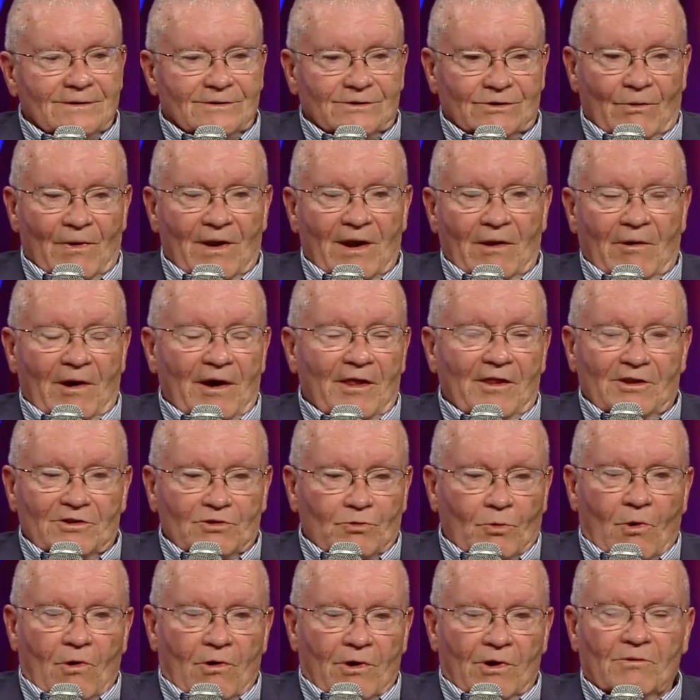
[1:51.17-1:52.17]
So anyway, this
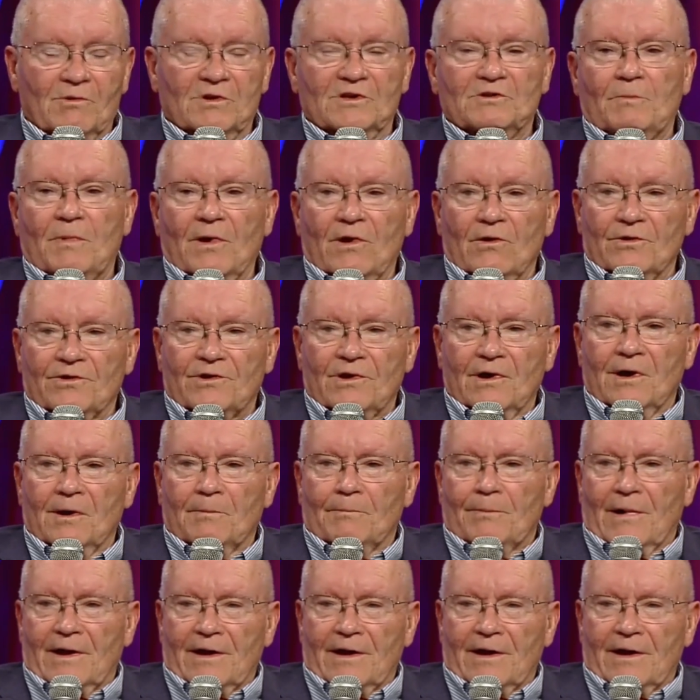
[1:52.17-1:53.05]
water was built up.